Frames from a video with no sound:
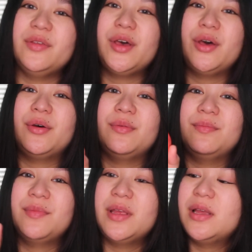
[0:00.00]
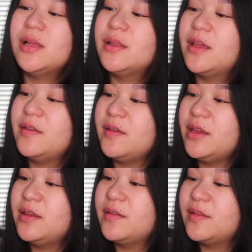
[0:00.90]
So this
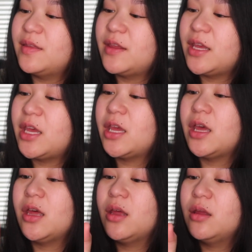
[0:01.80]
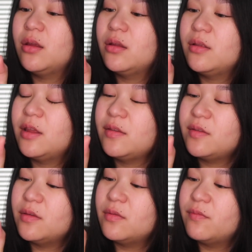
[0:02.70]
is the,
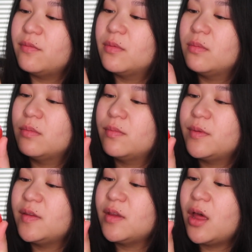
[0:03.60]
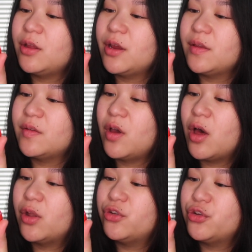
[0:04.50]
this, this color is
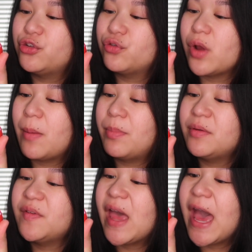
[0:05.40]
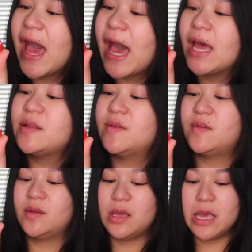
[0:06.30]
called Drop of a Hat.
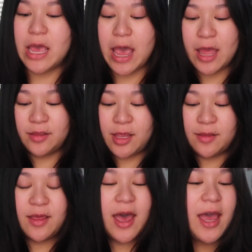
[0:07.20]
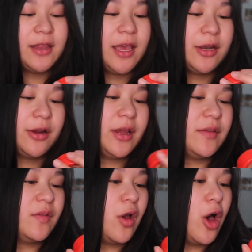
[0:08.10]
And then the highlighter
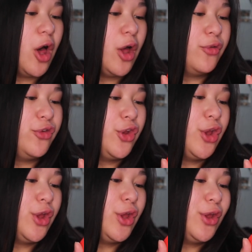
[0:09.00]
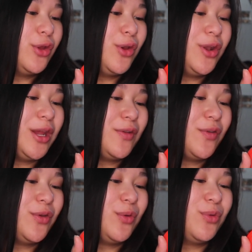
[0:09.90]
is called Goody
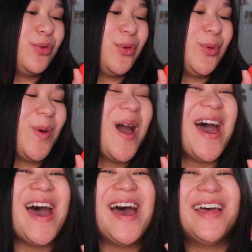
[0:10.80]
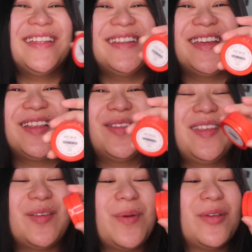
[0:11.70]
to Shoe. Haha,
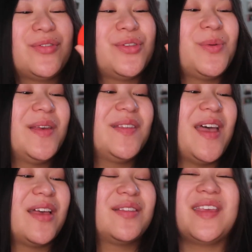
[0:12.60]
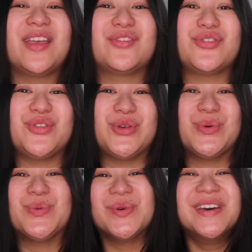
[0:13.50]
they spelled shoe as S H U.